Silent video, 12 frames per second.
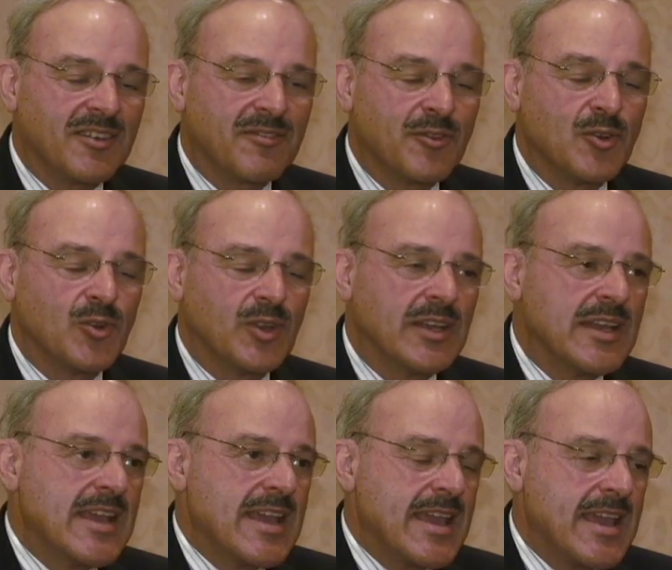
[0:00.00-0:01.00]
food.
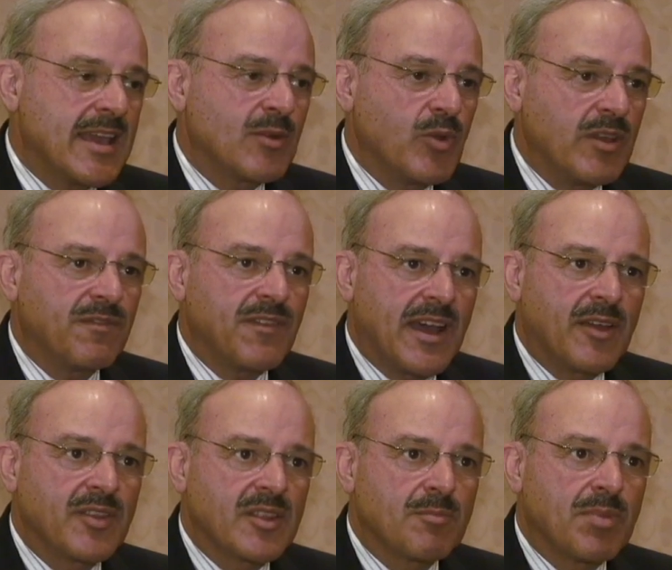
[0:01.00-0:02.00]
And we've
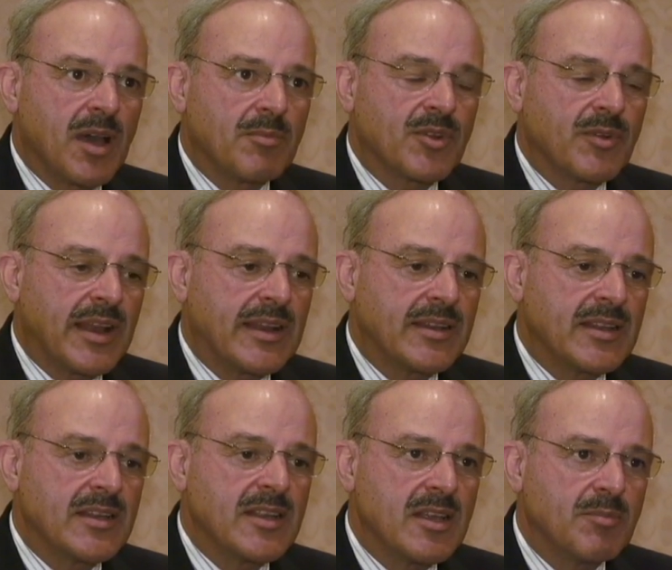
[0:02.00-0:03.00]
found that the pomegranate
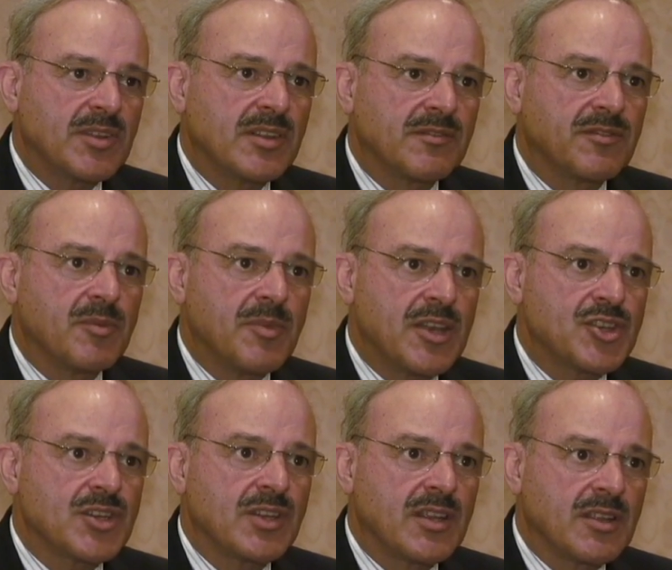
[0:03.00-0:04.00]
inhibits
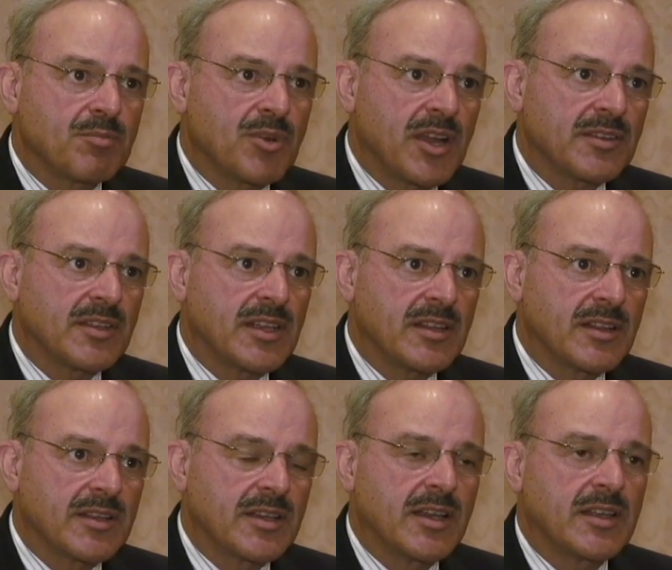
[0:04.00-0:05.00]
inflammation in the prostate
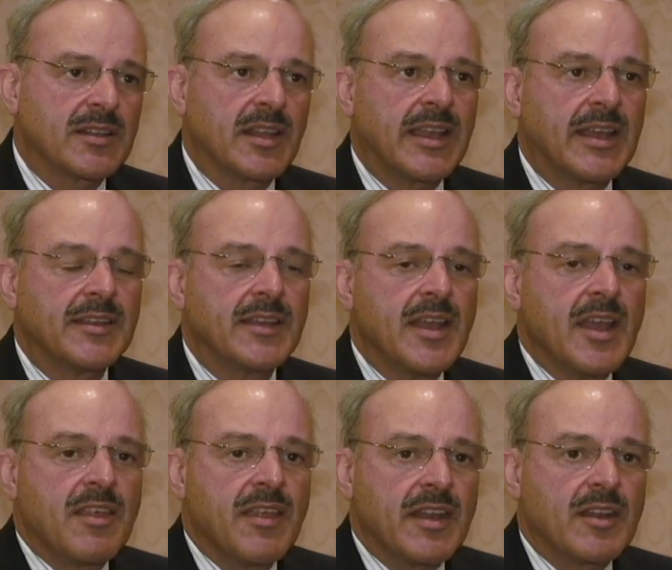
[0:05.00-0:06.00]
gland,
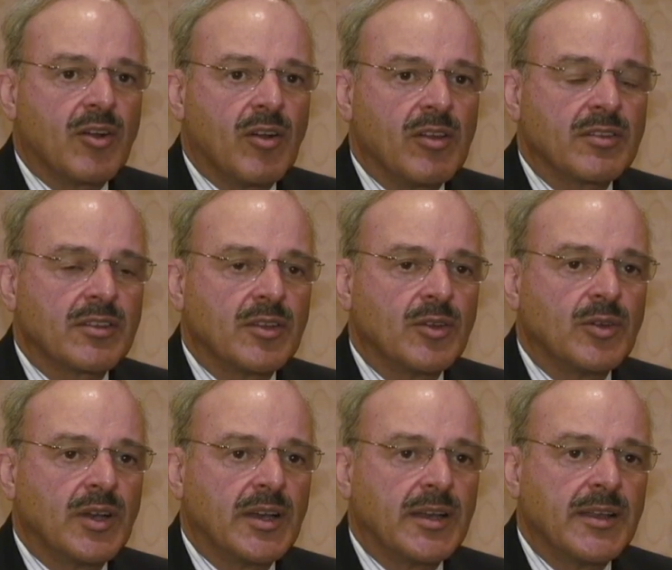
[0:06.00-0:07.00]
that it
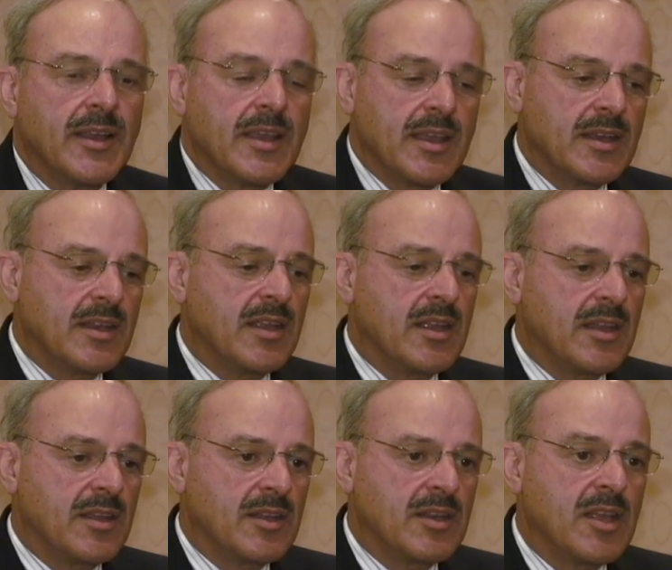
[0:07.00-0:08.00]
also
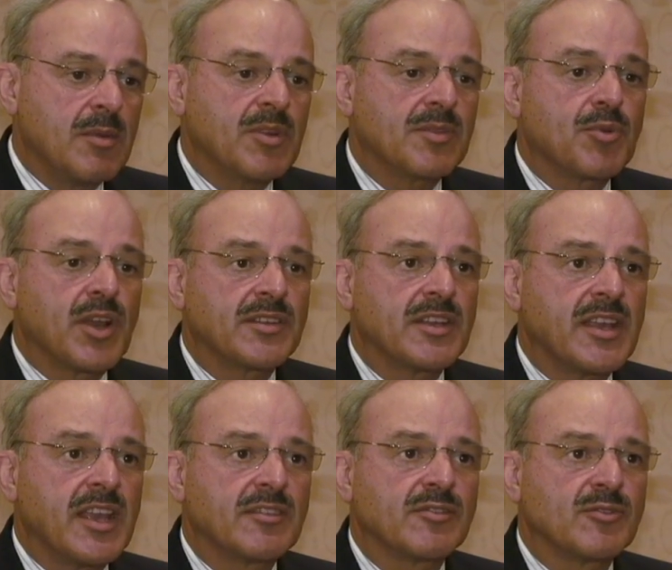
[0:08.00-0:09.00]
inhibits prostate
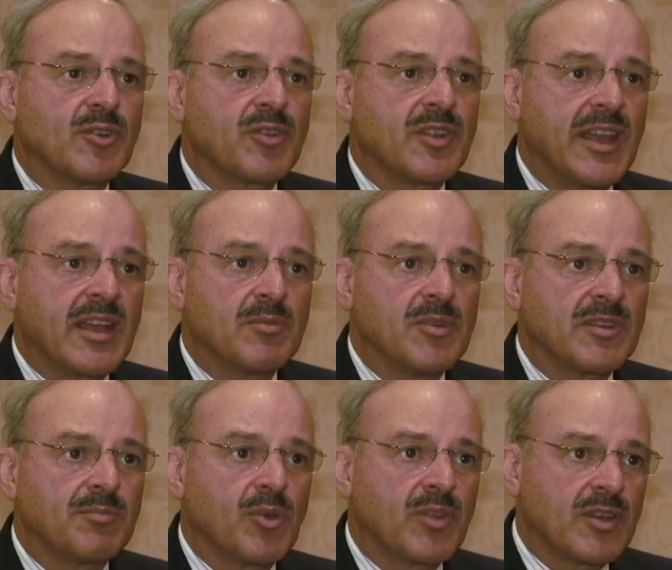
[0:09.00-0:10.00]
cancer growth in
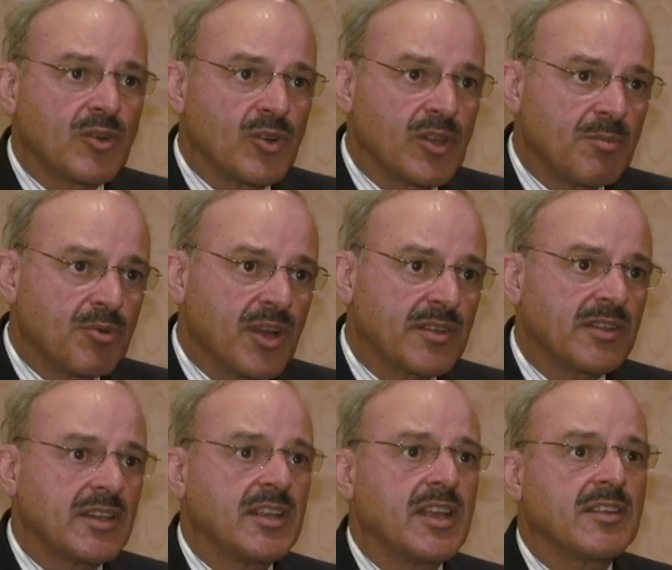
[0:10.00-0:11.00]
animals, both in early
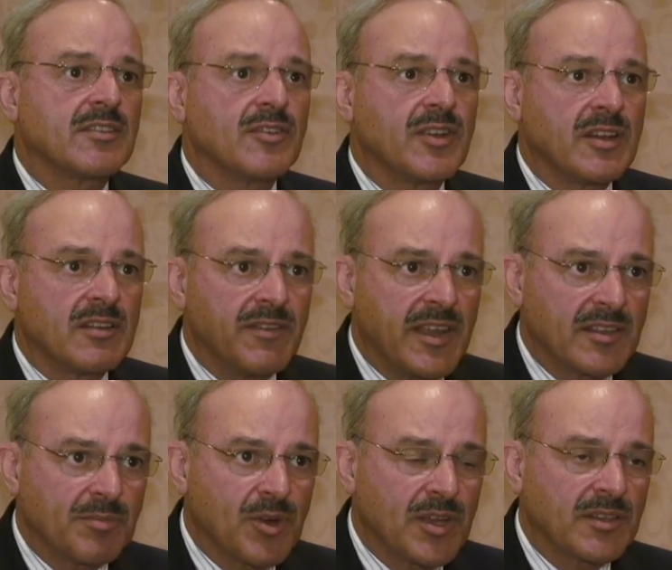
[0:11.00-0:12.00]
prostate cancer and
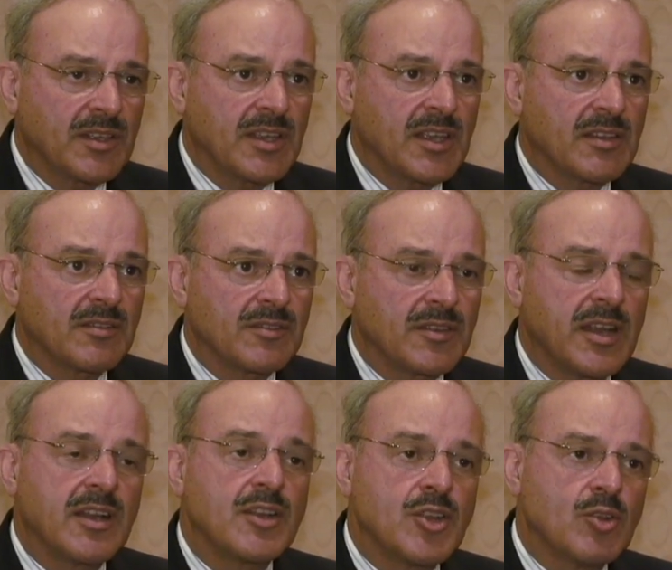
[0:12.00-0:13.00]
advanced prostate cancer.
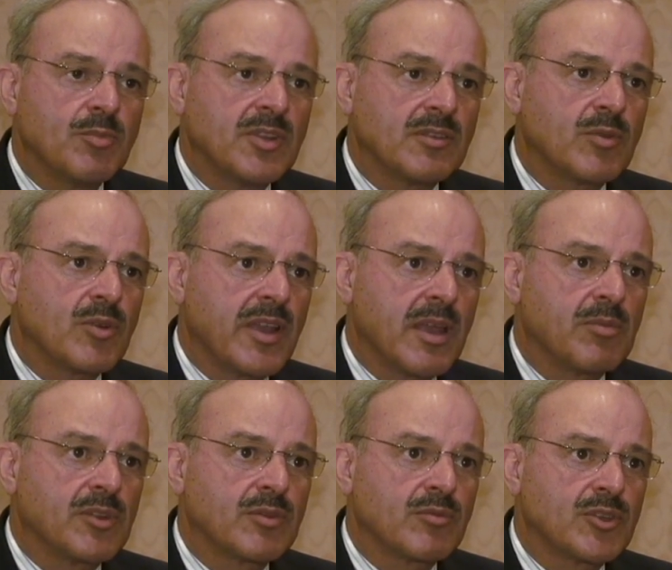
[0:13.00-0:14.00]
And in humans, we were
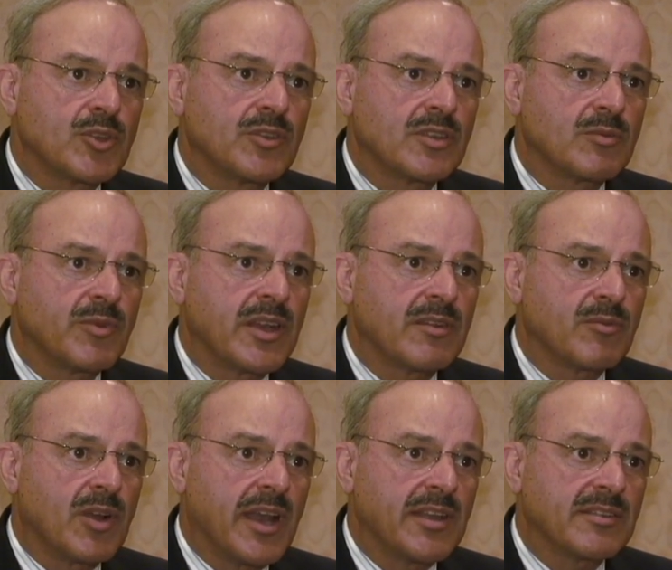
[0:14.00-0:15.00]
able to reduce the rate of
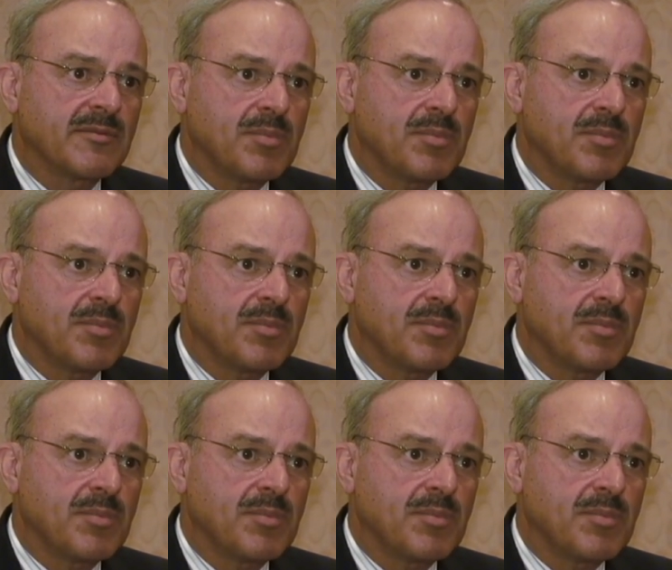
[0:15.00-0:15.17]
rise of